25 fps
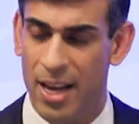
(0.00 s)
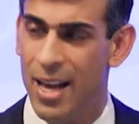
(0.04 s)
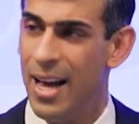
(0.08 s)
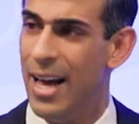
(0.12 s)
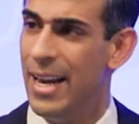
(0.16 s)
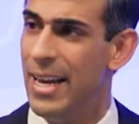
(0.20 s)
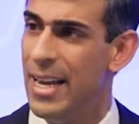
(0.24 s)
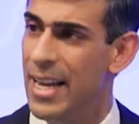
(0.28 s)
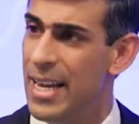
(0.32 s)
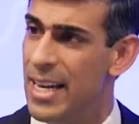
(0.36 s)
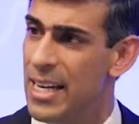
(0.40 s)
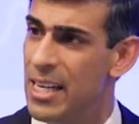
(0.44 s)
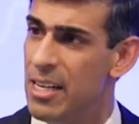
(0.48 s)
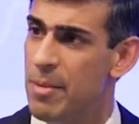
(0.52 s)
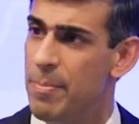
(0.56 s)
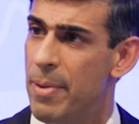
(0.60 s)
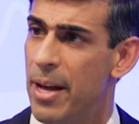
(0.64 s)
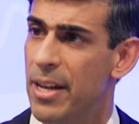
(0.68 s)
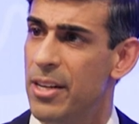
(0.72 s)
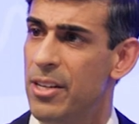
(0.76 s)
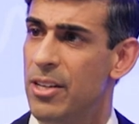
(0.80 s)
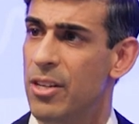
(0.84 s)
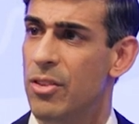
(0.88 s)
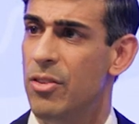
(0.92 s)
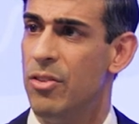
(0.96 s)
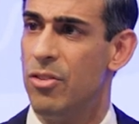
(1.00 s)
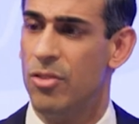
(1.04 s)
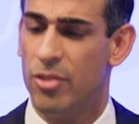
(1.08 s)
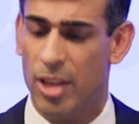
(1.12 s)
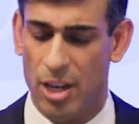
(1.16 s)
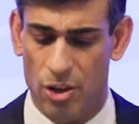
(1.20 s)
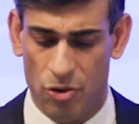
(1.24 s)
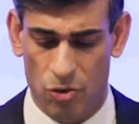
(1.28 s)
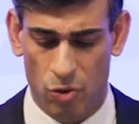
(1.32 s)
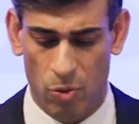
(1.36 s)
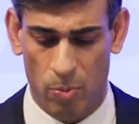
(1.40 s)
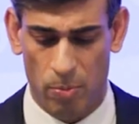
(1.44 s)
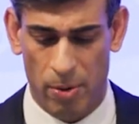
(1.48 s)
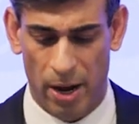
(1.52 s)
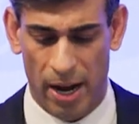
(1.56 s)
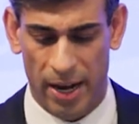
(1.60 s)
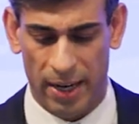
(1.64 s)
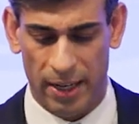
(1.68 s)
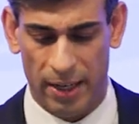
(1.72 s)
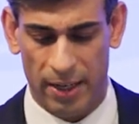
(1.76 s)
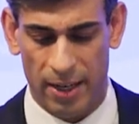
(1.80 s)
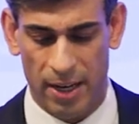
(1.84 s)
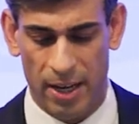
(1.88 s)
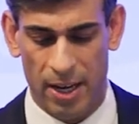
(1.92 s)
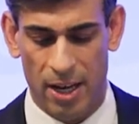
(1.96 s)
an independent central
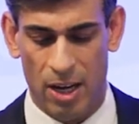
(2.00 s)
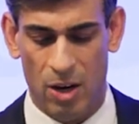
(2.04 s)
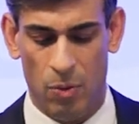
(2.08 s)
bank